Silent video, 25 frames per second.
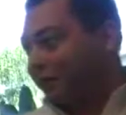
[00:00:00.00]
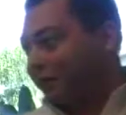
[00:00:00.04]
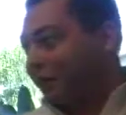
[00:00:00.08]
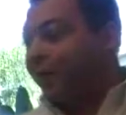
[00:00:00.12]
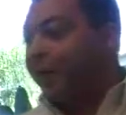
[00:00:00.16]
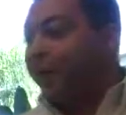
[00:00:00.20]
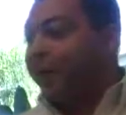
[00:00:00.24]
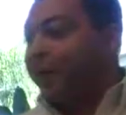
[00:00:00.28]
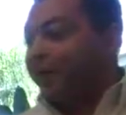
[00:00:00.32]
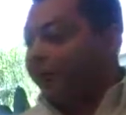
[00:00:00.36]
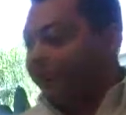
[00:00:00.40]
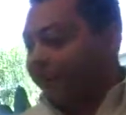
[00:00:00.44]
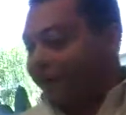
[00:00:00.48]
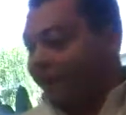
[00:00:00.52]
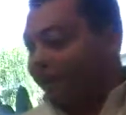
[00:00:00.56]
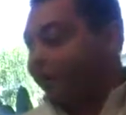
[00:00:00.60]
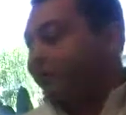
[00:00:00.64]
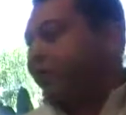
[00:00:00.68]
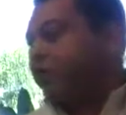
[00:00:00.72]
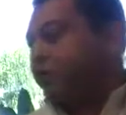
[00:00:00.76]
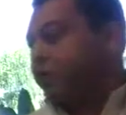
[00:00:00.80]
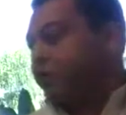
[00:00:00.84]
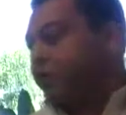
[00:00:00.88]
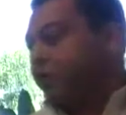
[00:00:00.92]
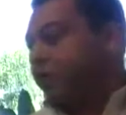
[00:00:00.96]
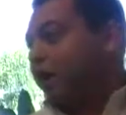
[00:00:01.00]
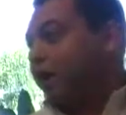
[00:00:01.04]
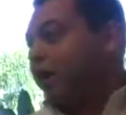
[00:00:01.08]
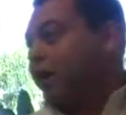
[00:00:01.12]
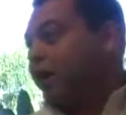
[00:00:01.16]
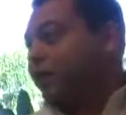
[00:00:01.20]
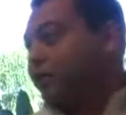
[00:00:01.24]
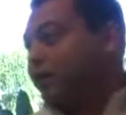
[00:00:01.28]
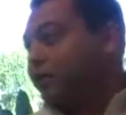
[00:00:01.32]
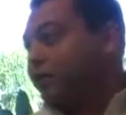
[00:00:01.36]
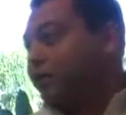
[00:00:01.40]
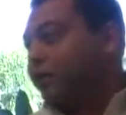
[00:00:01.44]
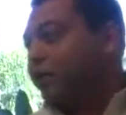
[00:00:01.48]
So a lot of things can
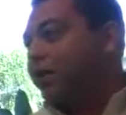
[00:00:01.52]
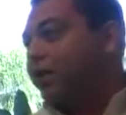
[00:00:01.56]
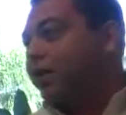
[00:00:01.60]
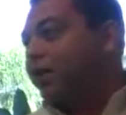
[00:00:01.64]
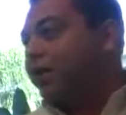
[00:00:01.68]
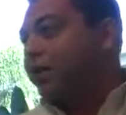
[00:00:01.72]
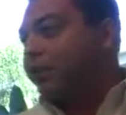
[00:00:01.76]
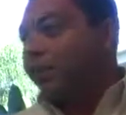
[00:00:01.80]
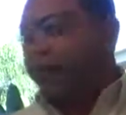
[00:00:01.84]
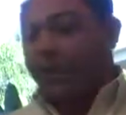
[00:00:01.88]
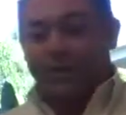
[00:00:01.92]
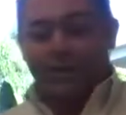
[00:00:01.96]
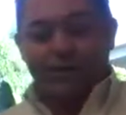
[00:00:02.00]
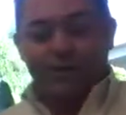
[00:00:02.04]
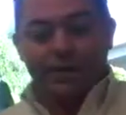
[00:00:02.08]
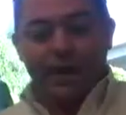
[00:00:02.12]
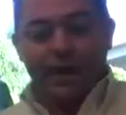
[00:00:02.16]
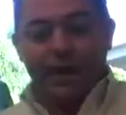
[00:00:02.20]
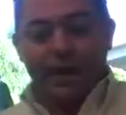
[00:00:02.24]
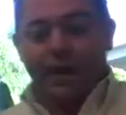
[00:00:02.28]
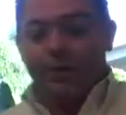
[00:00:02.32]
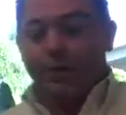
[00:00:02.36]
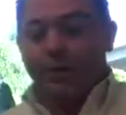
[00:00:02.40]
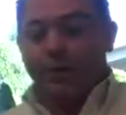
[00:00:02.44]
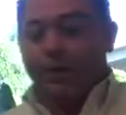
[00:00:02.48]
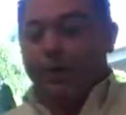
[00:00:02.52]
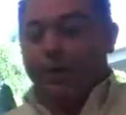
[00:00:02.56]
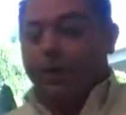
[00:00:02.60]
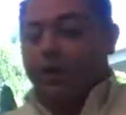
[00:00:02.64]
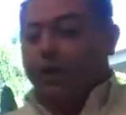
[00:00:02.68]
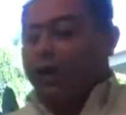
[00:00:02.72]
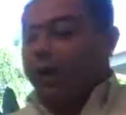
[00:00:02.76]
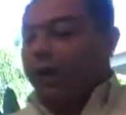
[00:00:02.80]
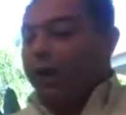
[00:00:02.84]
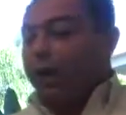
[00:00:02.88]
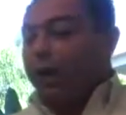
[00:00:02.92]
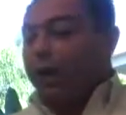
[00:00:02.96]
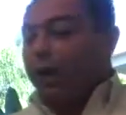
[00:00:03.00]
change by the time
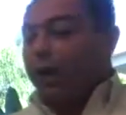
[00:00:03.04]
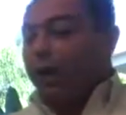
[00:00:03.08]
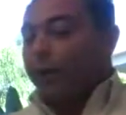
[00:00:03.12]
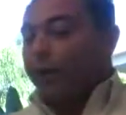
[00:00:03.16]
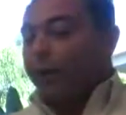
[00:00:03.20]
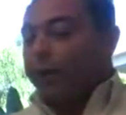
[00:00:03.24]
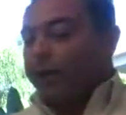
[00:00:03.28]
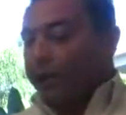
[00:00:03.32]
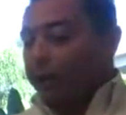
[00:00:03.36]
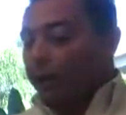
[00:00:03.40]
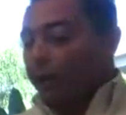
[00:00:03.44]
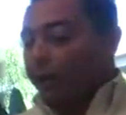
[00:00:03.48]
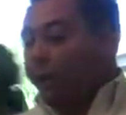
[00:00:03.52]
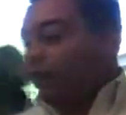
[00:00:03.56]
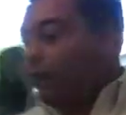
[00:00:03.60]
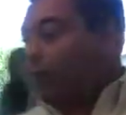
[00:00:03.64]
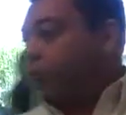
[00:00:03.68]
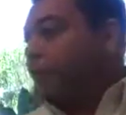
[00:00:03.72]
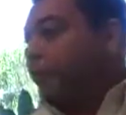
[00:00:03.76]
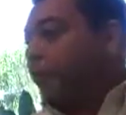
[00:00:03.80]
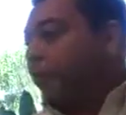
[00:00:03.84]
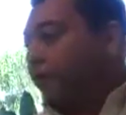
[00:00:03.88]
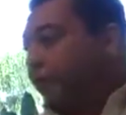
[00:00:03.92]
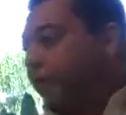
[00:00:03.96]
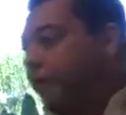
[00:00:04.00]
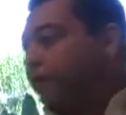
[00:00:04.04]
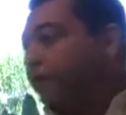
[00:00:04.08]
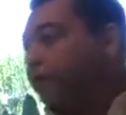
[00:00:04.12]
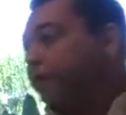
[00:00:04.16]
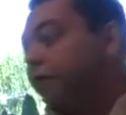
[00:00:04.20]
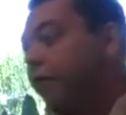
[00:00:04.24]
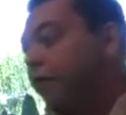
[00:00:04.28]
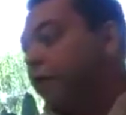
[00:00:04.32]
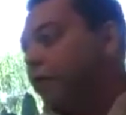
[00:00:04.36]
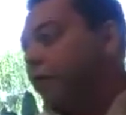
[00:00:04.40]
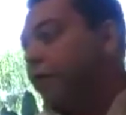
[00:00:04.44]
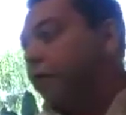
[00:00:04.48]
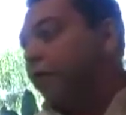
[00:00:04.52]
it goes from me
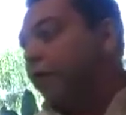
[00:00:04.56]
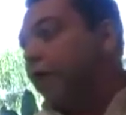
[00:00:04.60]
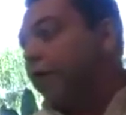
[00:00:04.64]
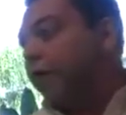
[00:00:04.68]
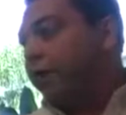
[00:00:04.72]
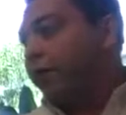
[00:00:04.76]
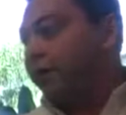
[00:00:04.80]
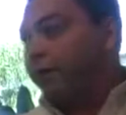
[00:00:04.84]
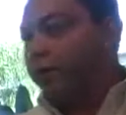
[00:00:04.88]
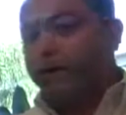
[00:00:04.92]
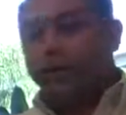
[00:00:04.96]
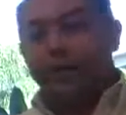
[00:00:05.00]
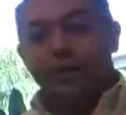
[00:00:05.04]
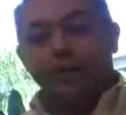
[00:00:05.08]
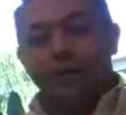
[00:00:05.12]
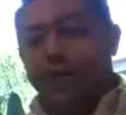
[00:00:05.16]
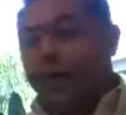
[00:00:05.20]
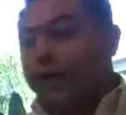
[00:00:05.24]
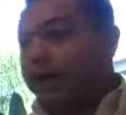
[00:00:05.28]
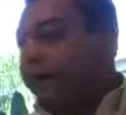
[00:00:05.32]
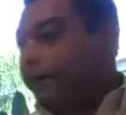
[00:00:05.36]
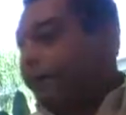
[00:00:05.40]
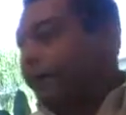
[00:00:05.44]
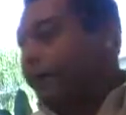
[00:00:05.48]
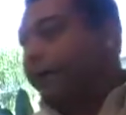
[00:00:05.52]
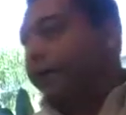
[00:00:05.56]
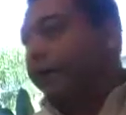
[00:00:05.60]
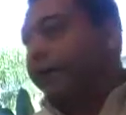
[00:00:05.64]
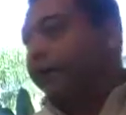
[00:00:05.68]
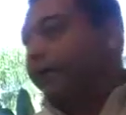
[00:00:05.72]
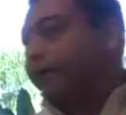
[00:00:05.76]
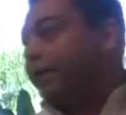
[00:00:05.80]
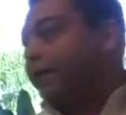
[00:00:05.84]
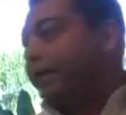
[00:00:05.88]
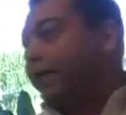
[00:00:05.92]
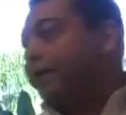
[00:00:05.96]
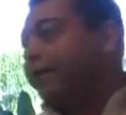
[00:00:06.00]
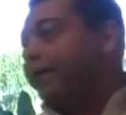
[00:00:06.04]
into an underwriter, and that could
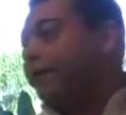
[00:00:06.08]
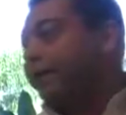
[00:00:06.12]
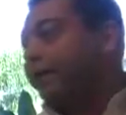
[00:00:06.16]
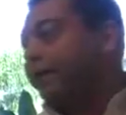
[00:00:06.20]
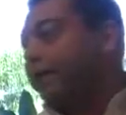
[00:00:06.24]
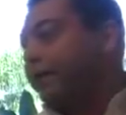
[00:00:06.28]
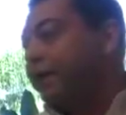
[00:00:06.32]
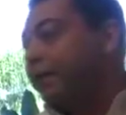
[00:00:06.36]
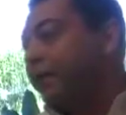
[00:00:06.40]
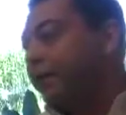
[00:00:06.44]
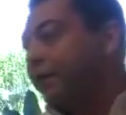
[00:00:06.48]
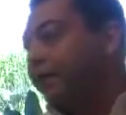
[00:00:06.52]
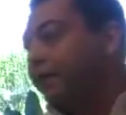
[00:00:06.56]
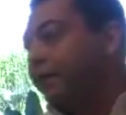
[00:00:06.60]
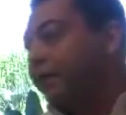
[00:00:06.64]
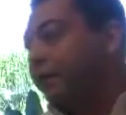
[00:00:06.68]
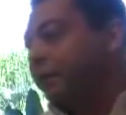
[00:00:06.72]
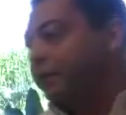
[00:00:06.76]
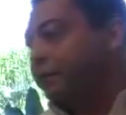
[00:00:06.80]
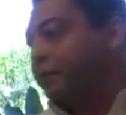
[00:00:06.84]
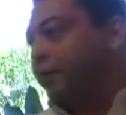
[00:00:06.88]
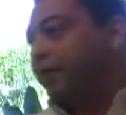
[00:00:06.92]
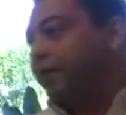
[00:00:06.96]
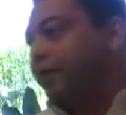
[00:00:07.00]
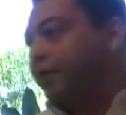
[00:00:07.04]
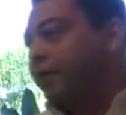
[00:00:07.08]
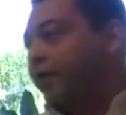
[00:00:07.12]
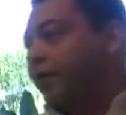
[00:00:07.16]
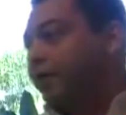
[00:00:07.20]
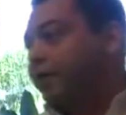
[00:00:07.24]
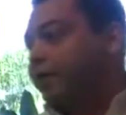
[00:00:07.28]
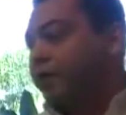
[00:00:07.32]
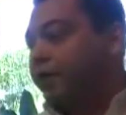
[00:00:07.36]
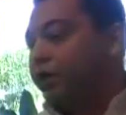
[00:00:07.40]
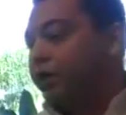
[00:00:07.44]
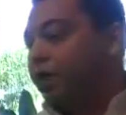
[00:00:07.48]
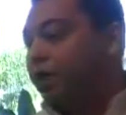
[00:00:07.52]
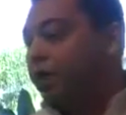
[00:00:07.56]
be 10, 15 days into a
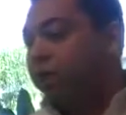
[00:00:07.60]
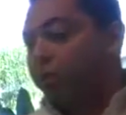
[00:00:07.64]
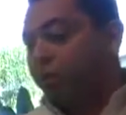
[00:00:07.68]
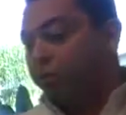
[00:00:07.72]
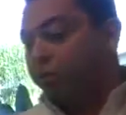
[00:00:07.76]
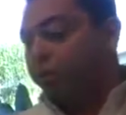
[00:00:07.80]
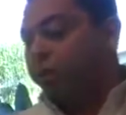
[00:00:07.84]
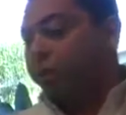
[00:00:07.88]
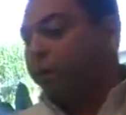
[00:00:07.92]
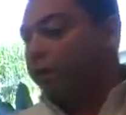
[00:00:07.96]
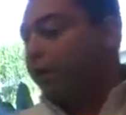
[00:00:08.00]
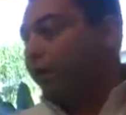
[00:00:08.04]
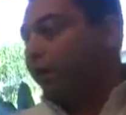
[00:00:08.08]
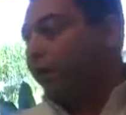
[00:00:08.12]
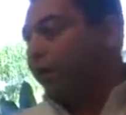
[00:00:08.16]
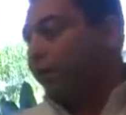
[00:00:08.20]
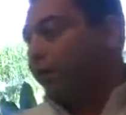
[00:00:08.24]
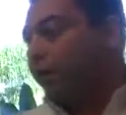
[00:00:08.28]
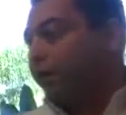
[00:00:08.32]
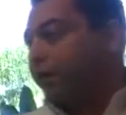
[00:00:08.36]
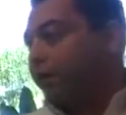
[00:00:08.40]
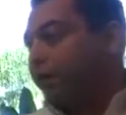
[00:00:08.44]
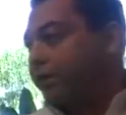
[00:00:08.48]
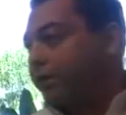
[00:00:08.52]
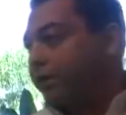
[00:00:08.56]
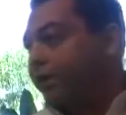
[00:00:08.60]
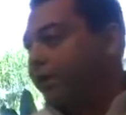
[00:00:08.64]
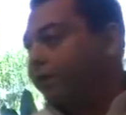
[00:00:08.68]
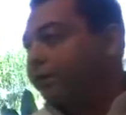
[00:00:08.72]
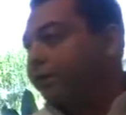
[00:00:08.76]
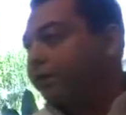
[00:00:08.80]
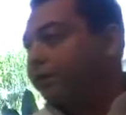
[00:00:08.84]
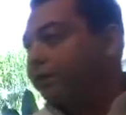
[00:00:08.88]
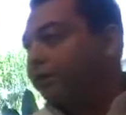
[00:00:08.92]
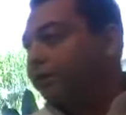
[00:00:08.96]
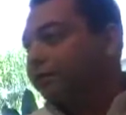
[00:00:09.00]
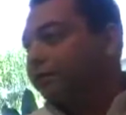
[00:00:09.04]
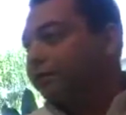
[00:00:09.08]
transaction on a pre-qualification.
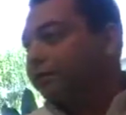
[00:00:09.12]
